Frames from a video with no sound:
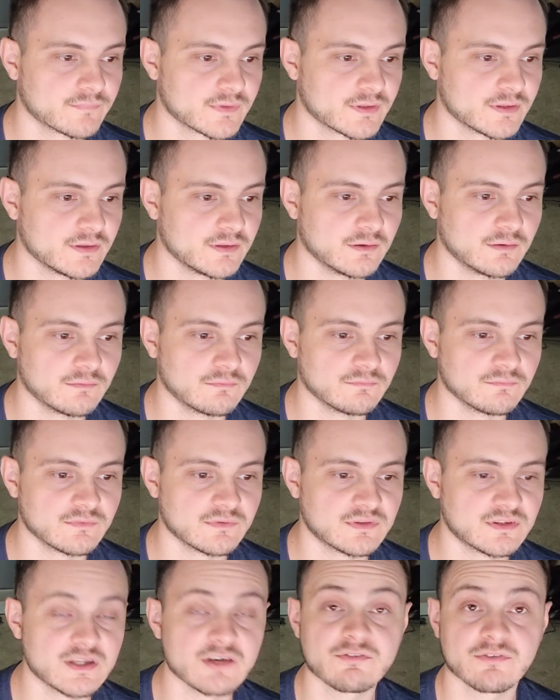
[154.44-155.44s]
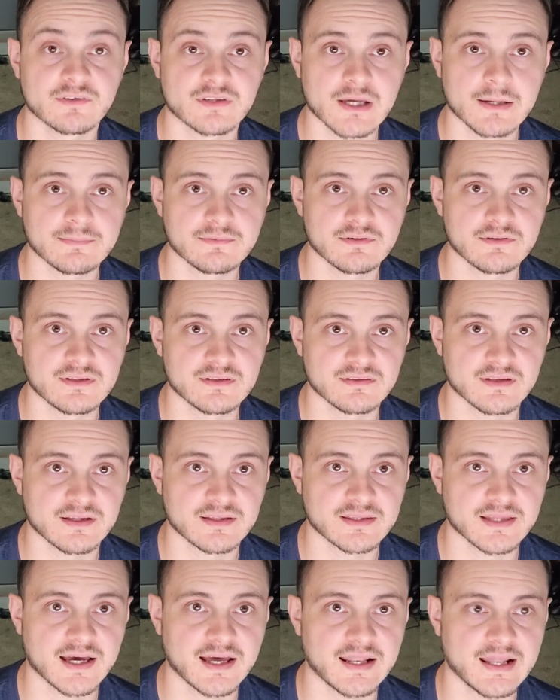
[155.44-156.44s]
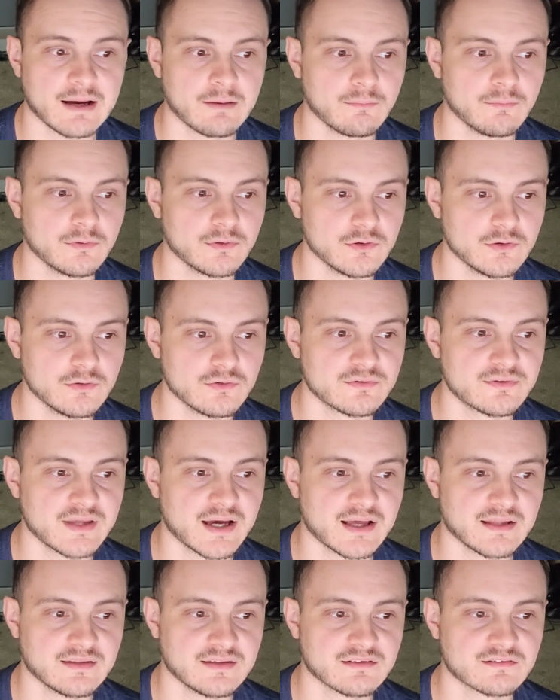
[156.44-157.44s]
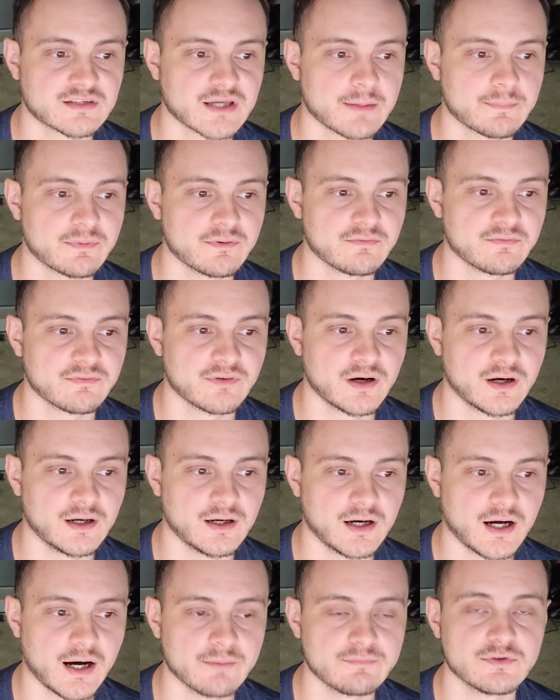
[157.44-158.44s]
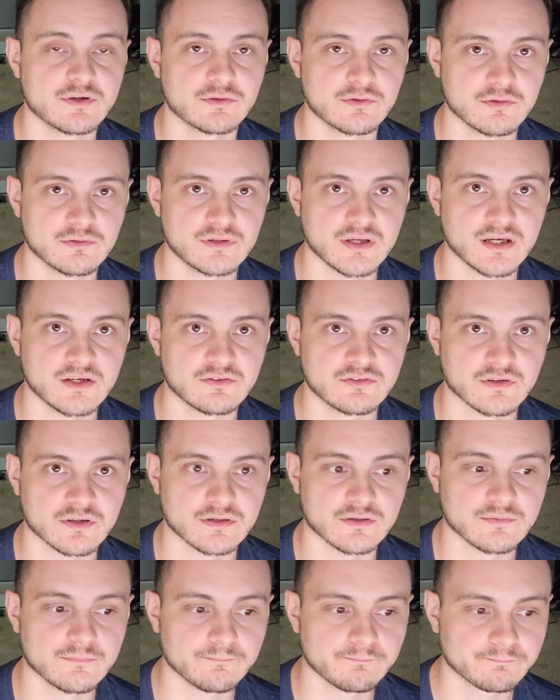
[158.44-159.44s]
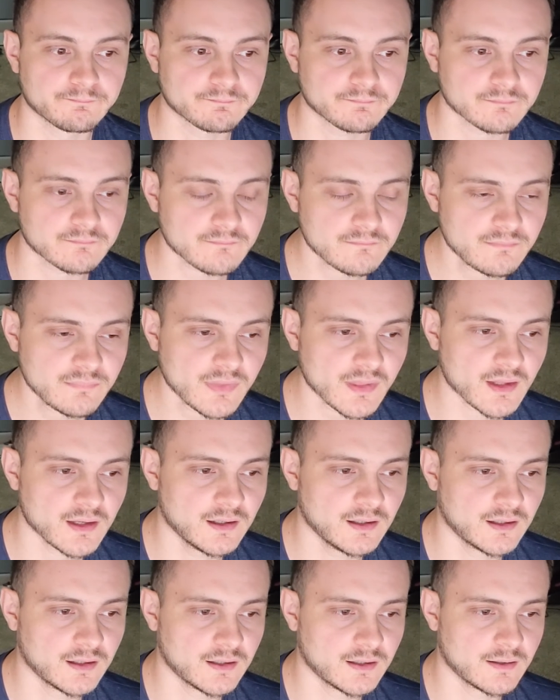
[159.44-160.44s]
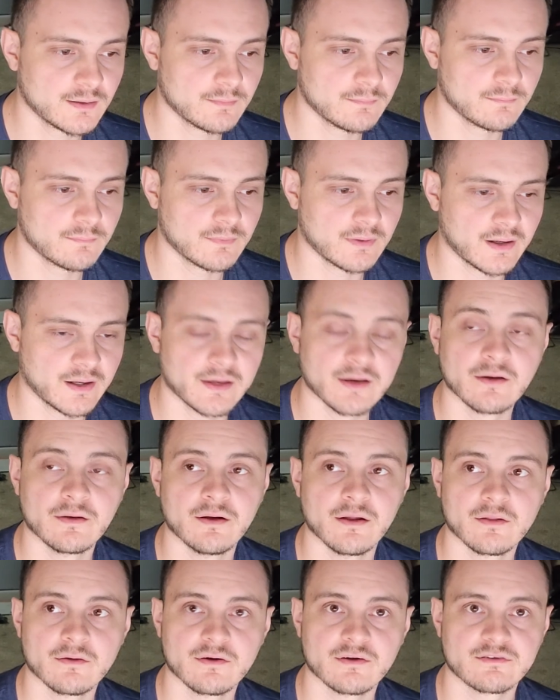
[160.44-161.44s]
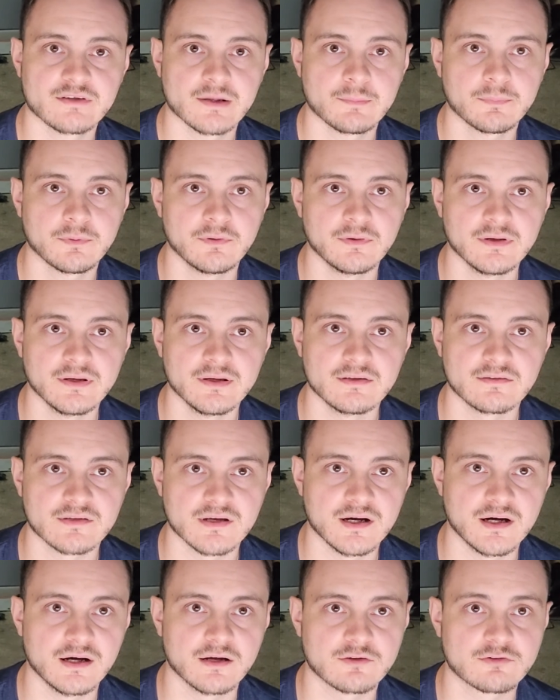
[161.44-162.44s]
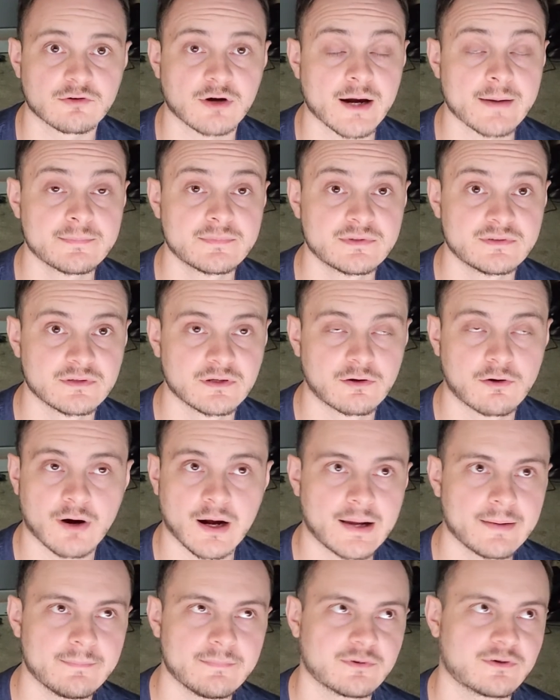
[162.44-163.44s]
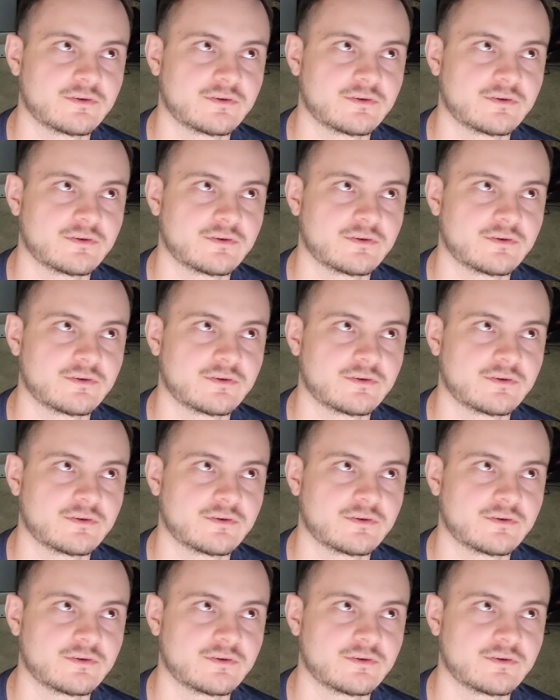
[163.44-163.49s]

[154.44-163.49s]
you know different types of things like that. I will use this type of object notation. And another example is crime